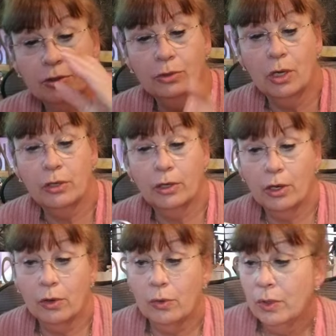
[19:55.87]
too long
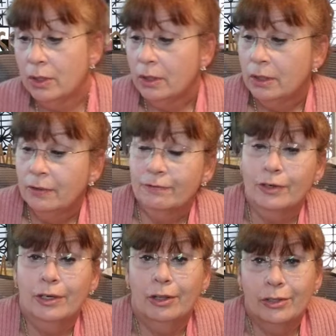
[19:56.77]
ago for
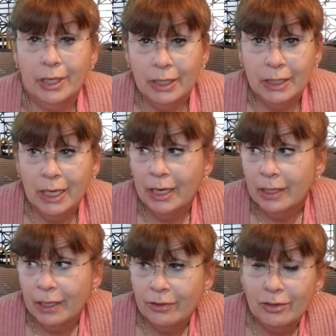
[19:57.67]

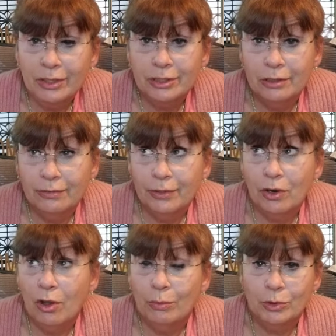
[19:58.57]
$1.99, and they're listed for
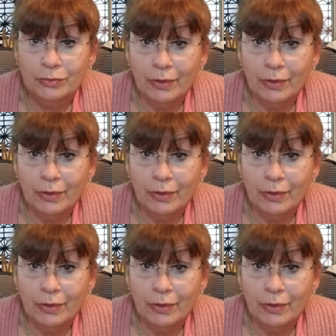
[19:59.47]
almost